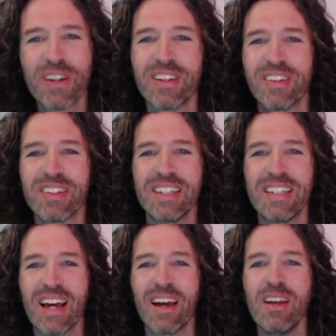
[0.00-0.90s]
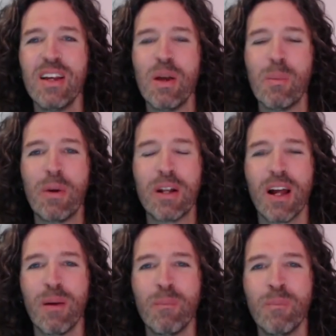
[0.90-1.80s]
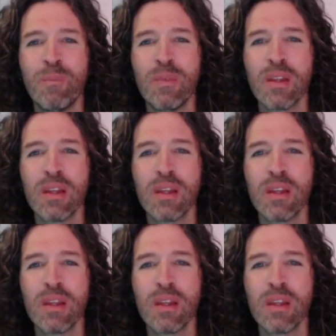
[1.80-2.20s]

you'll see that. But um,